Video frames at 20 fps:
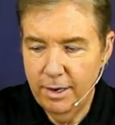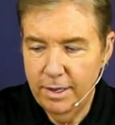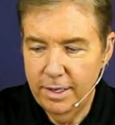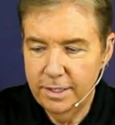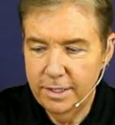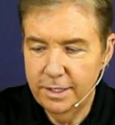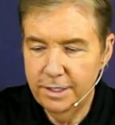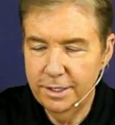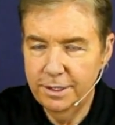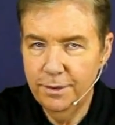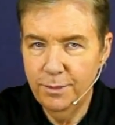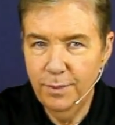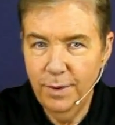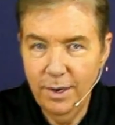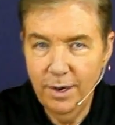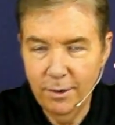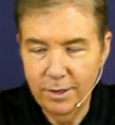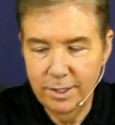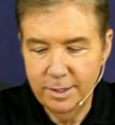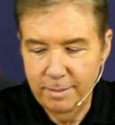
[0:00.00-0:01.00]
This is 3
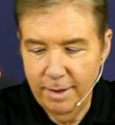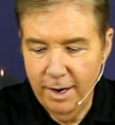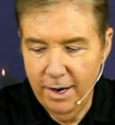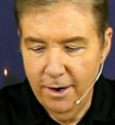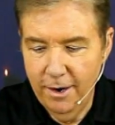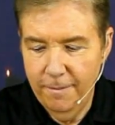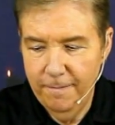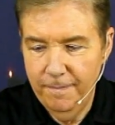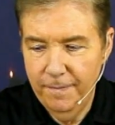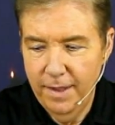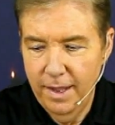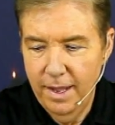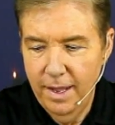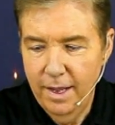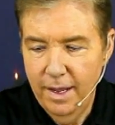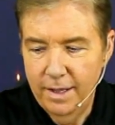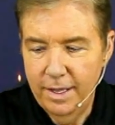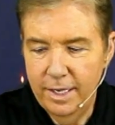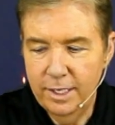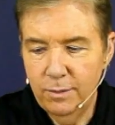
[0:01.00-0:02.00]
horsepower.
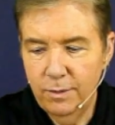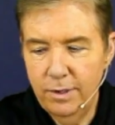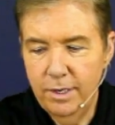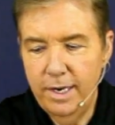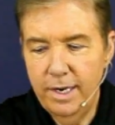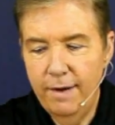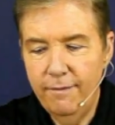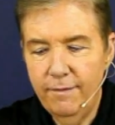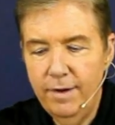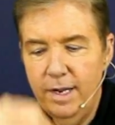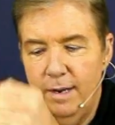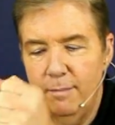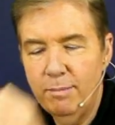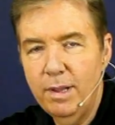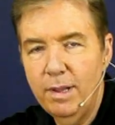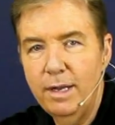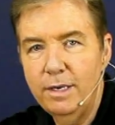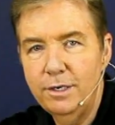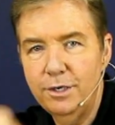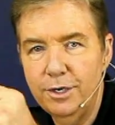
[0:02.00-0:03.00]
This one you never need a
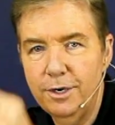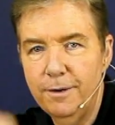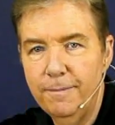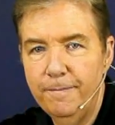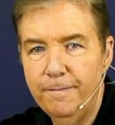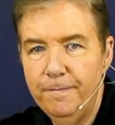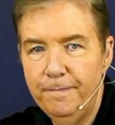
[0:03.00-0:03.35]
plunger.